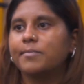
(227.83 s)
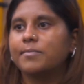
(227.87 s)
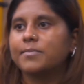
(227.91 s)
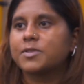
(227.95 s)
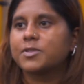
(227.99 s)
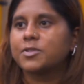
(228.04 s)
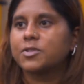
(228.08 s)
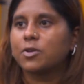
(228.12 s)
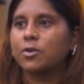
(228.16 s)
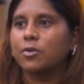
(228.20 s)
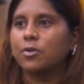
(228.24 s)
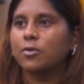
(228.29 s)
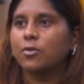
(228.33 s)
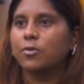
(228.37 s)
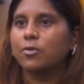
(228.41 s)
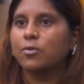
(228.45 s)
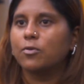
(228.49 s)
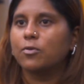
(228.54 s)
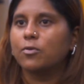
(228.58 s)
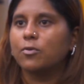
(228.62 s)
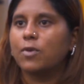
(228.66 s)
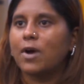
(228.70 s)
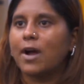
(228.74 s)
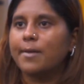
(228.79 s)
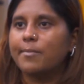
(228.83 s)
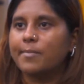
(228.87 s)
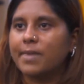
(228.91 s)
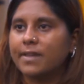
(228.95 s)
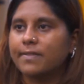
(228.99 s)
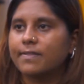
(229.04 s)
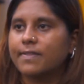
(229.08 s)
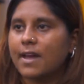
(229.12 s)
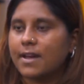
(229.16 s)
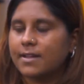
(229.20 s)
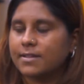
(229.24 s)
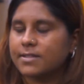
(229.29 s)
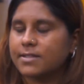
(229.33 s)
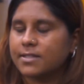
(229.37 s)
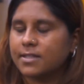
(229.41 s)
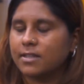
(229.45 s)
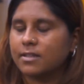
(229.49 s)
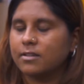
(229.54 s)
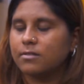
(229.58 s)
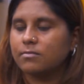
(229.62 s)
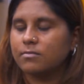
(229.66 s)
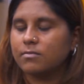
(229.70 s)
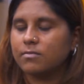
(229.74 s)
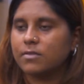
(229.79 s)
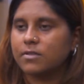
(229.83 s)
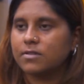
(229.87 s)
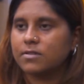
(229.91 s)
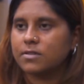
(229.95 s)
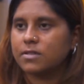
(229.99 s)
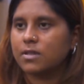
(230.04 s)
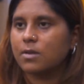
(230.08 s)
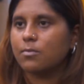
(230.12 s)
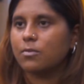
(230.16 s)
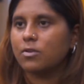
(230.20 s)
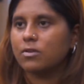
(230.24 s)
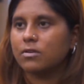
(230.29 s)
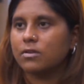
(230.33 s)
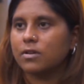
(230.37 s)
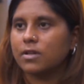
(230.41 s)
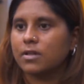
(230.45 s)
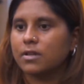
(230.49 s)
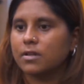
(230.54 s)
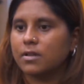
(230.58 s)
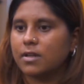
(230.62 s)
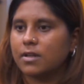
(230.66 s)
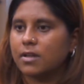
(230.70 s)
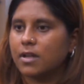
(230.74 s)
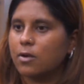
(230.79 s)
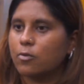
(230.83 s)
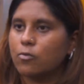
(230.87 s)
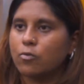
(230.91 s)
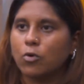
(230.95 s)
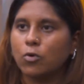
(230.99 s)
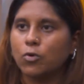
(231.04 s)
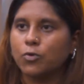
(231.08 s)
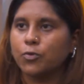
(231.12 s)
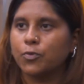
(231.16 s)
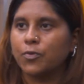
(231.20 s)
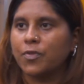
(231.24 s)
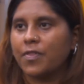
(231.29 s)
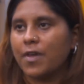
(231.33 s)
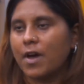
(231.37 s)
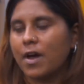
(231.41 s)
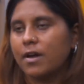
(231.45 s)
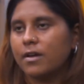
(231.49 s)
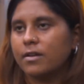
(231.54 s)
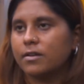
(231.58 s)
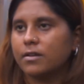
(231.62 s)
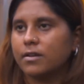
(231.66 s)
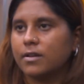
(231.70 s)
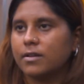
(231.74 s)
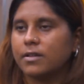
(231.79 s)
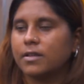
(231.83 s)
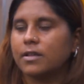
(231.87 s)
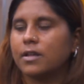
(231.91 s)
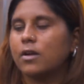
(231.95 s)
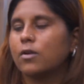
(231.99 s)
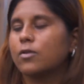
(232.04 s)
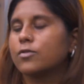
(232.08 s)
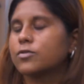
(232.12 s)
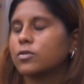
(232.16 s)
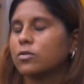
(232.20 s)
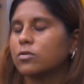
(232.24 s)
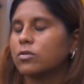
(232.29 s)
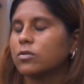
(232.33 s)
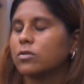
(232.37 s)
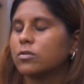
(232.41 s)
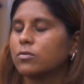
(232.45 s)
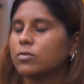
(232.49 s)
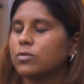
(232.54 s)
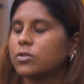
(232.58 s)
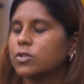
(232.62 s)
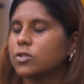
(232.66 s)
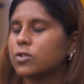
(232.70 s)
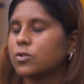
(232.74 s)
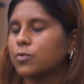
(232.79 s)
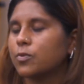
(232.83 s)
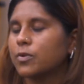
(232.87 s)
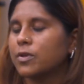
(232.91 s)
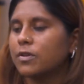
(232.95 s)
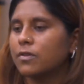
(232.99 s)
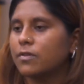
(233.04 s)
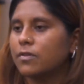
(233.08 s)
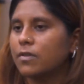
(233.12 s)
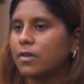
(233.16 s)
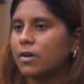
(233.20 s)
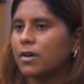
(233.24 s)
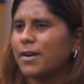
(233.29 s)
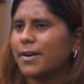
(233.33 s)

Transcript: So I made that team this summer, and then I rolled with that, and then I also coached with